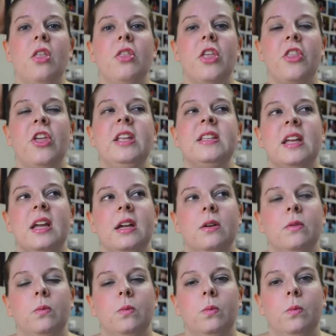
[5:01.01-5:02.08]
The thing that I
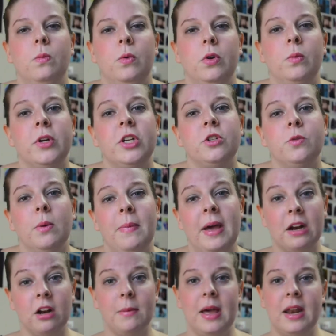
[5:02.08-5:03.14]
would wish were
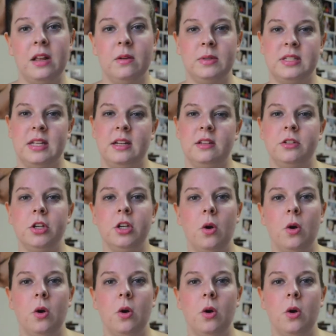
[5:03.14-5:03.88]
better about it was that it took